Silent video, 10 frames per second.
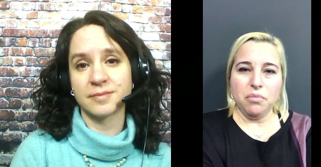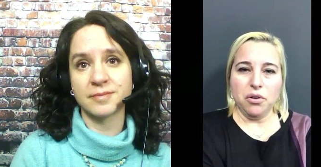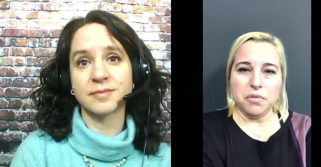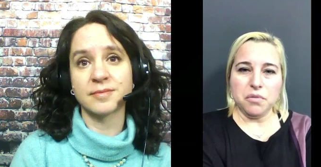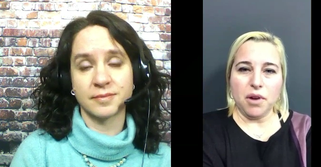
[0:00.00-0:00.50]

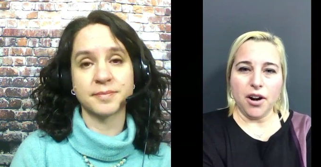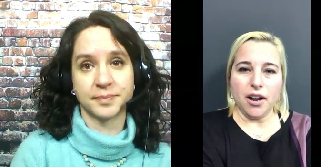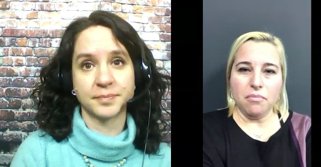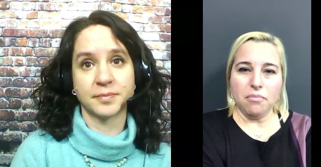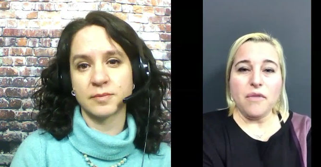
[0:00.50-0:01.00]
Speaker 1: with
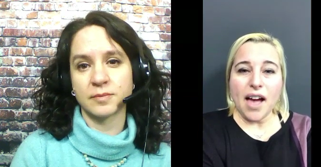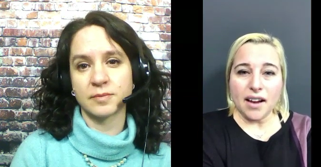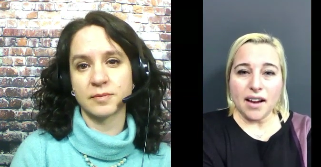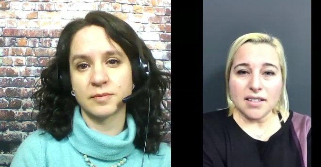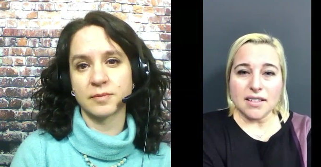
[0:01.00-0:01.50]

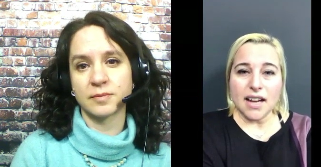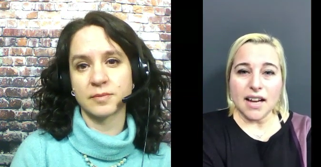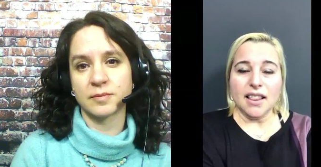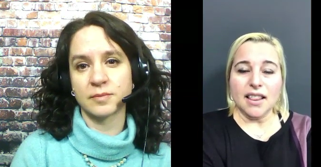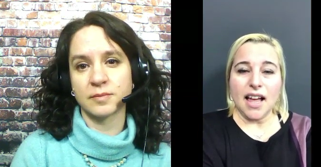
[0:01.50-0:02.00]
effects
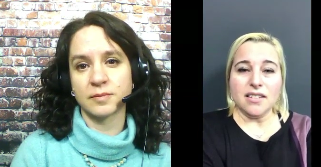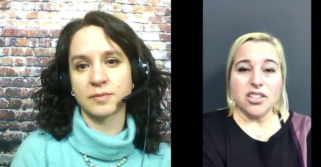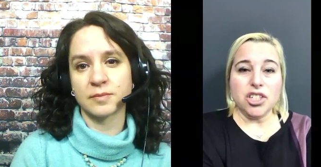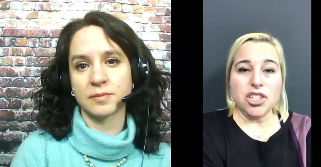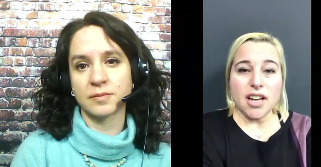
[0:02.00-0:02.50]
that can
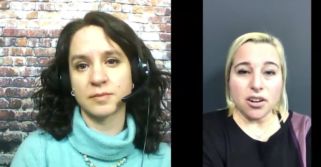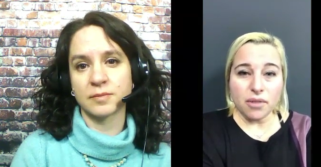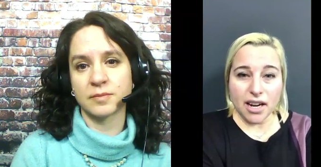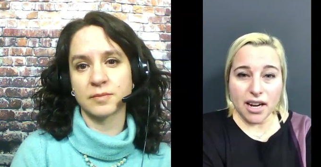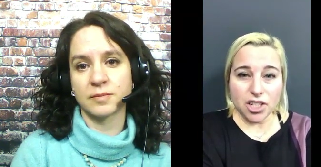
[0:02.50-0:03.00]
last
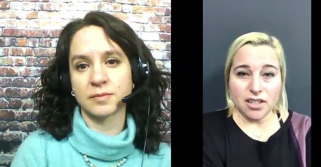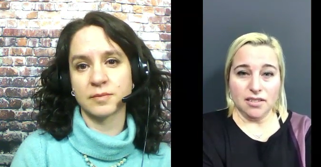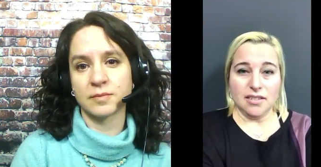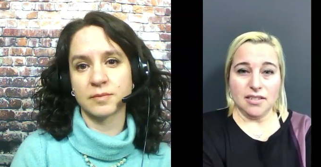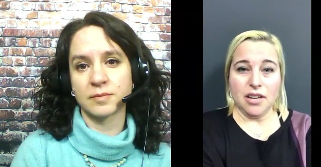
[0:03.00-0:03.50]

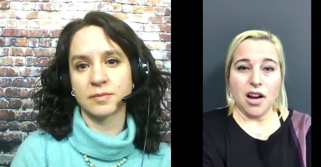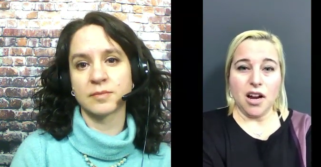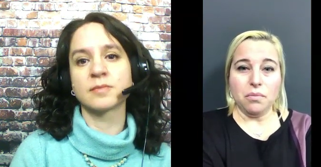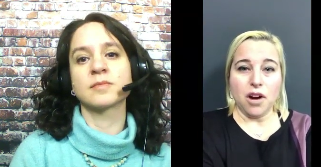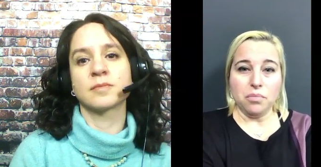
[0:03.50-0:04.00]
generations if
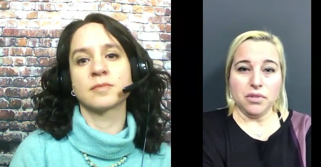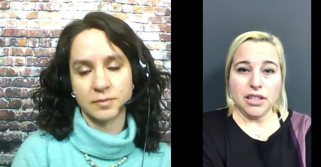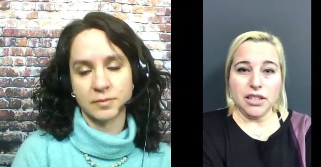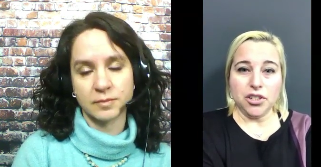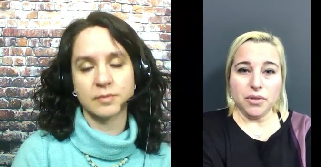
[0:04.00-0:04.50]
not
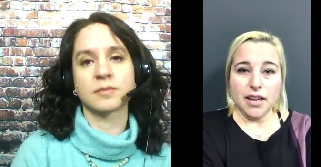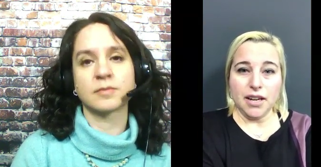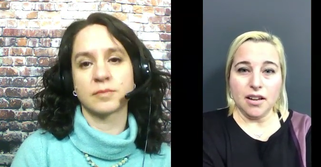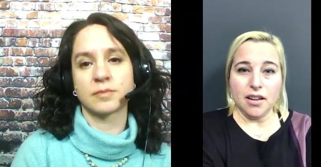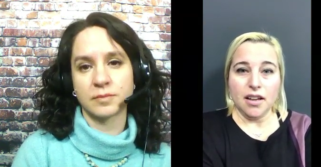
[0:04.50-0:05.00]
properly
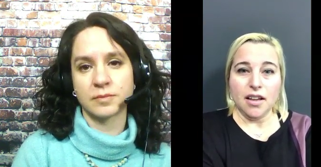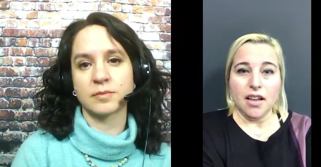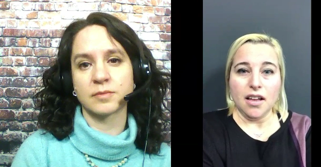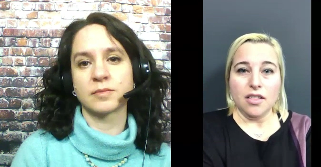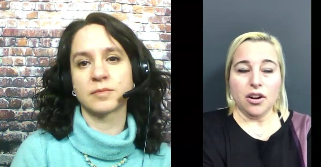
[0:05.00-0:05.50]
treated.
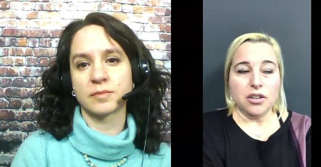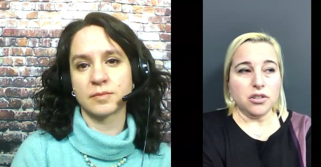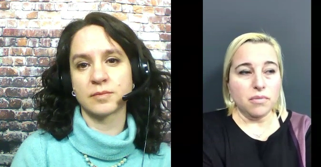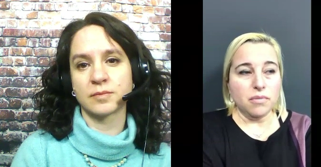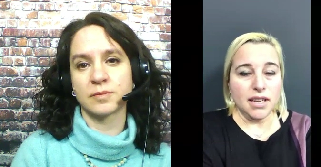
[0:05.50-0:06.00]
There are
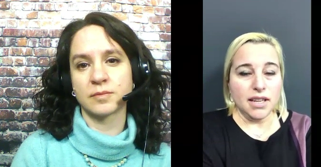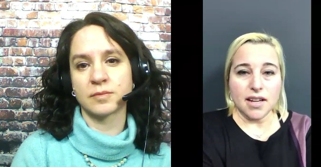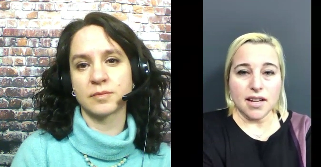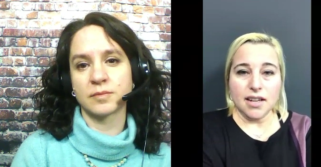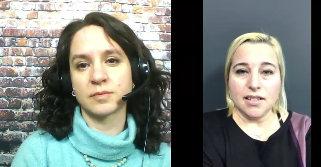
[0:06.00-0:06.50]
so many
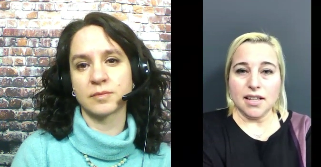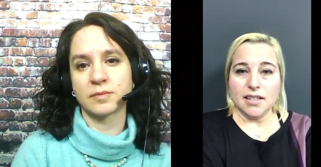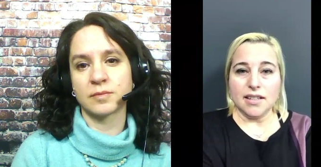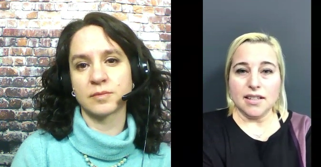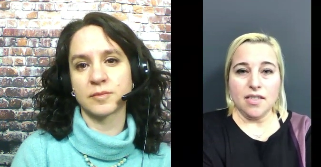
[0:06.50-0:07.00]
studies
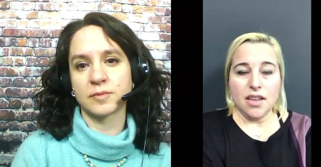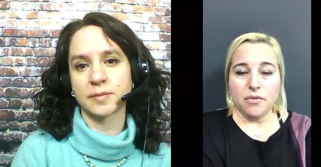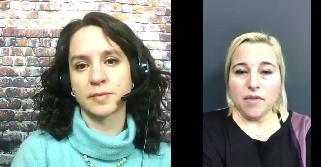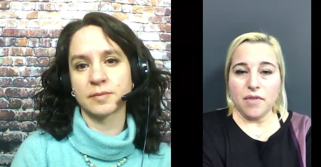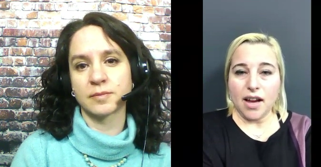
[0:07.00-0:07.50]
that say the
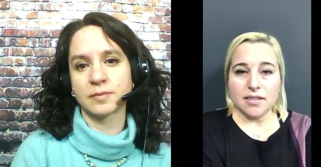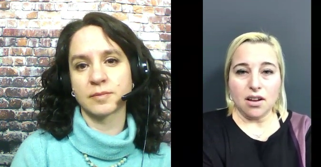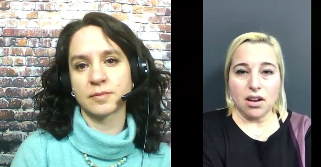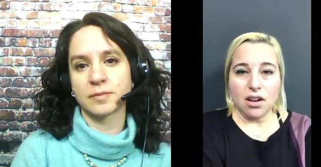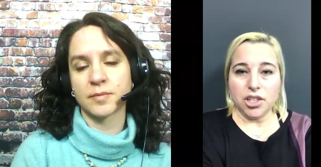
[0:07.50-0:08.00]
effects
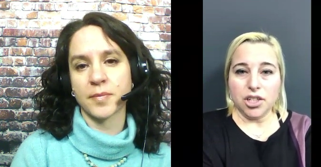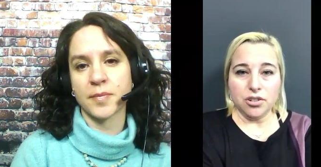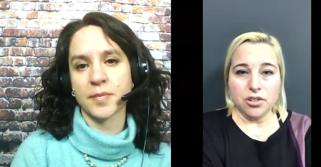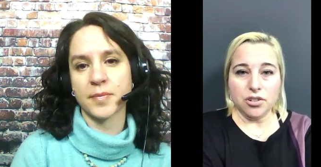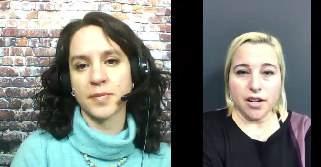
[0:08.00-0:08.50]
on
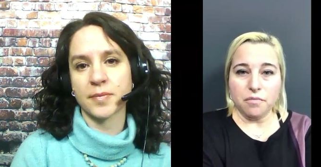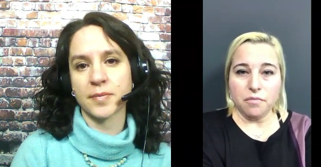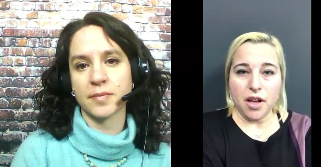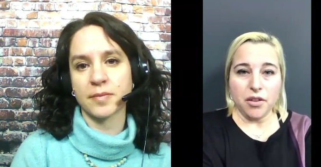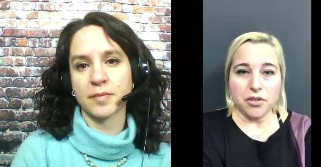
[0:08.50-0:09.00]
children of
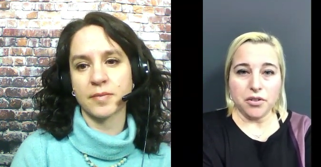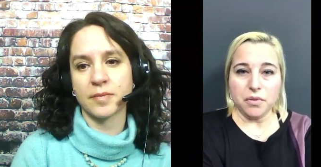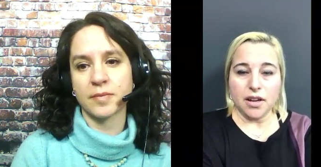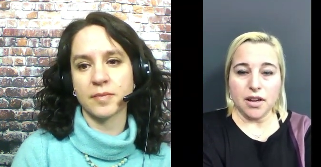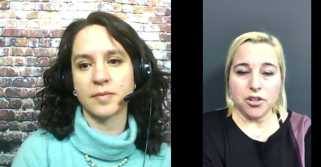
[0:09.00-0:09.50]
mothers with
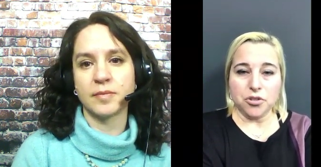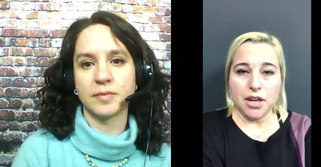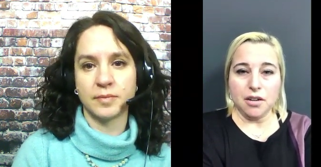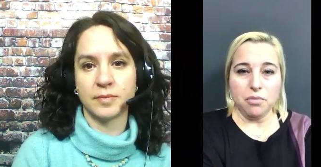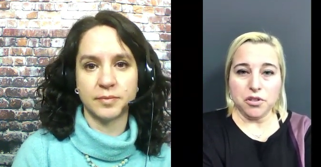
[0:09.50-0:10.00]

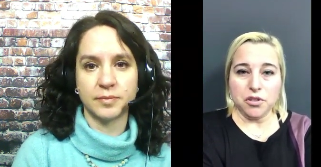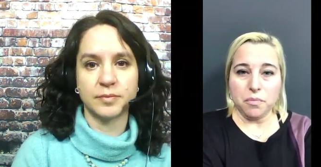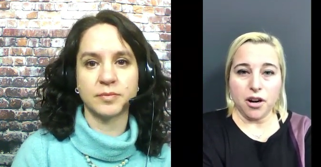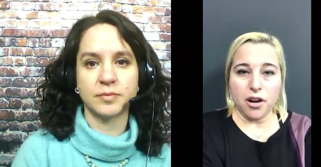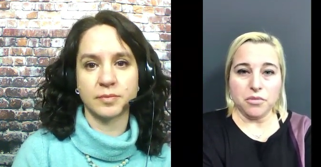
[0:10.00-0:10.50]
untreated
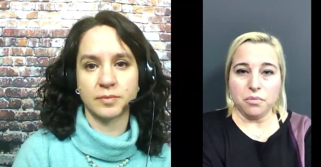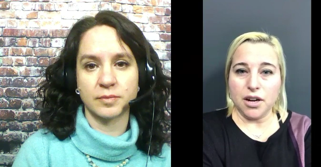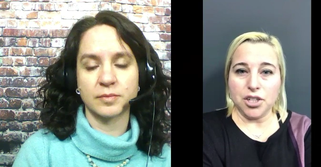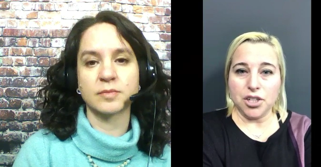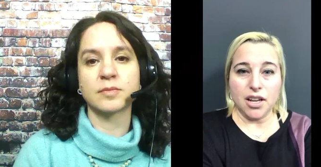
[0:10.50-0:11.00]
postpartum
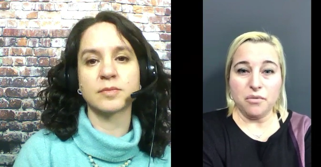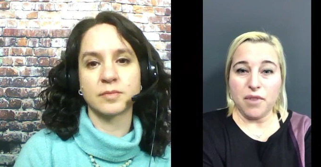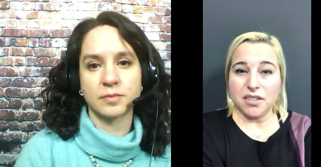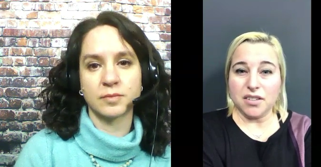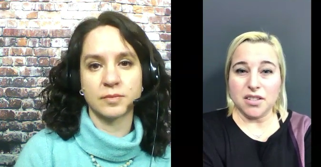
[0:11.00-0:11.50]
depression, it
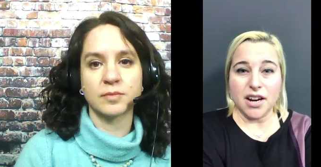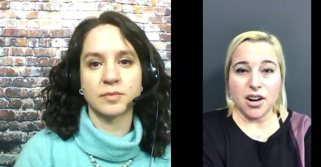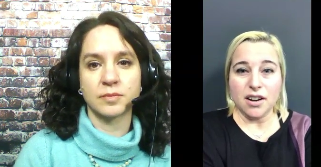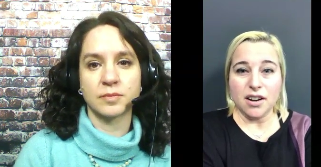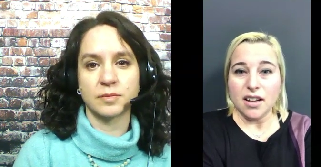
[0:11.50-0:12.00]
affects
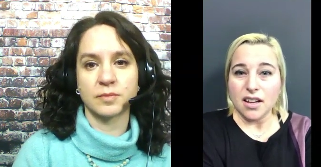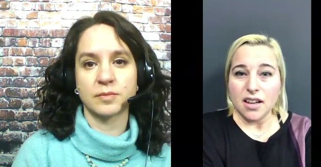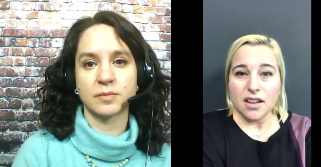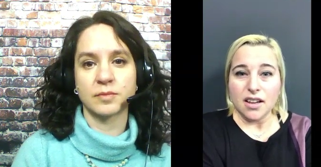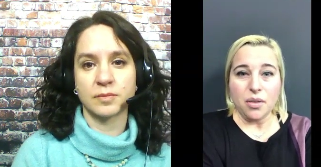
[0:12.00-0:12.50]
their,
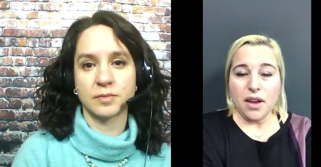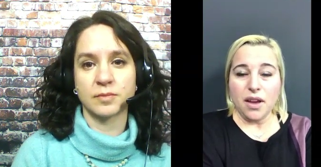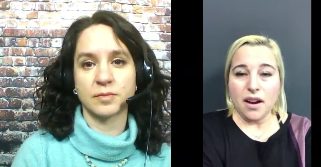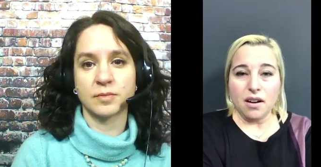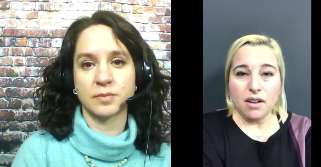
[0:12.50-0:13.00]

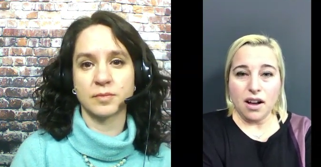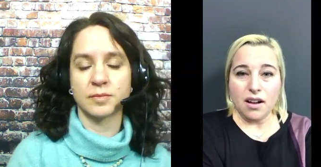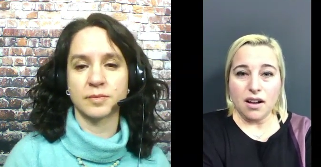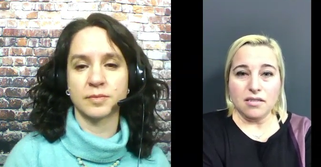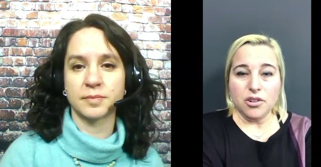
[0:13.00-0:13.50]
their uh,
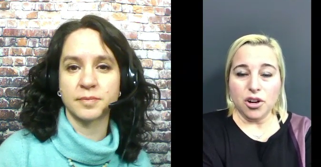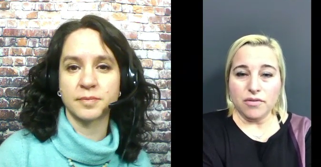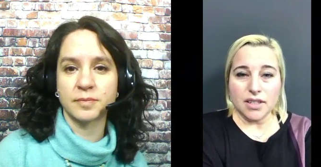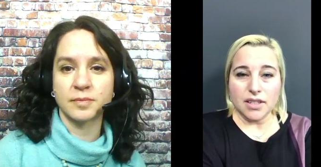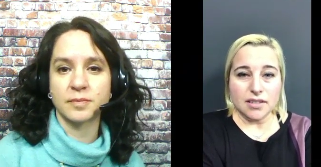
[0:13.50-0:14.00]
nervous
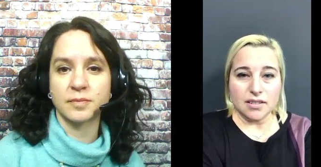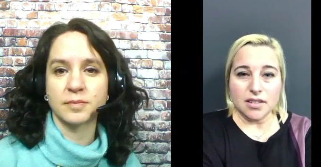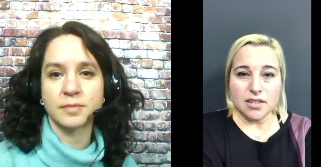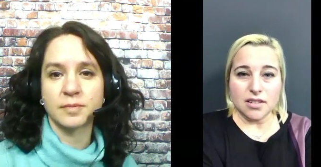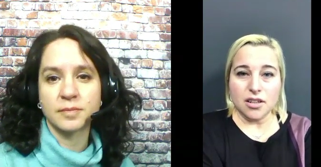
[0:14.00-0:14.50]

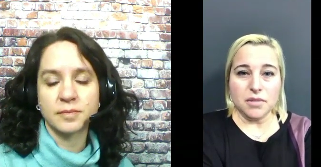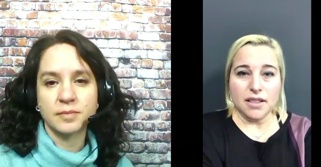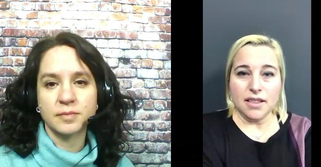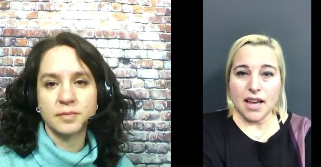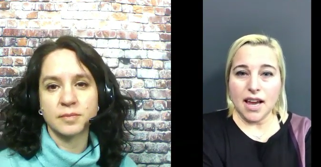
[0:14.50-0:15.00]
system, and
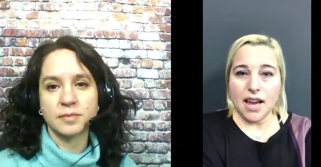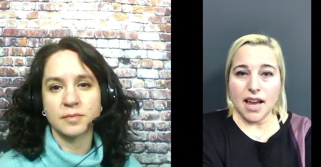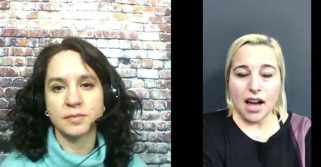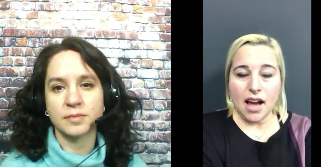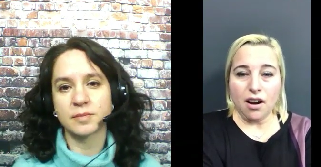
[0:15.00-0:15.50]
they
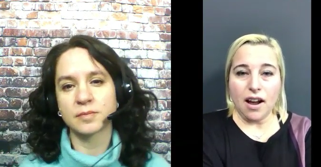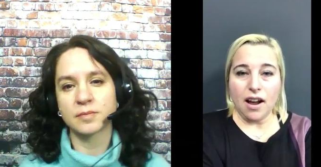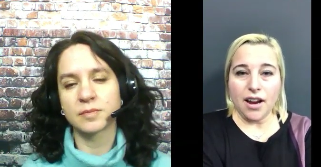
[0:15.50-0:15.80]
are at a higher